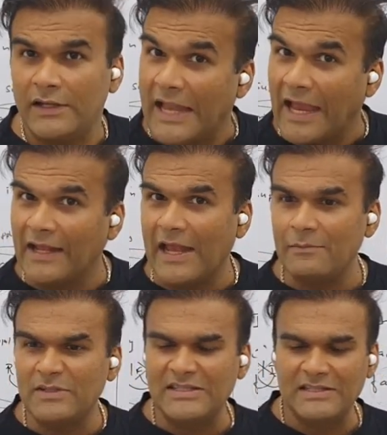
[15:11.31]

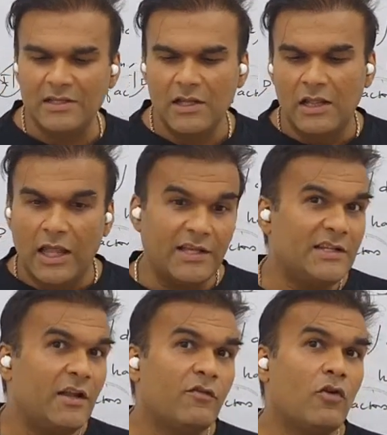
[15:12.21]
diagrams? I
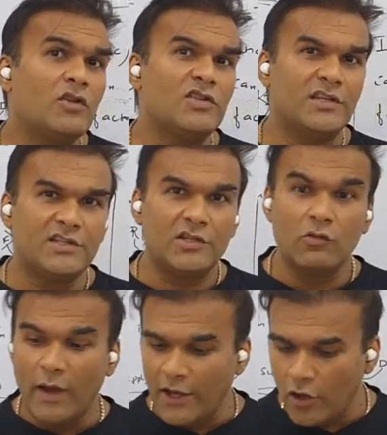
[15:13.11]
said, of course, yes.
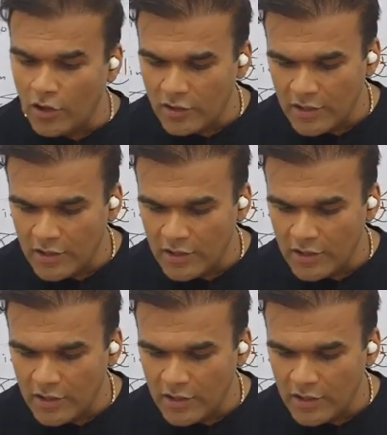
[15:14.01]
Why not?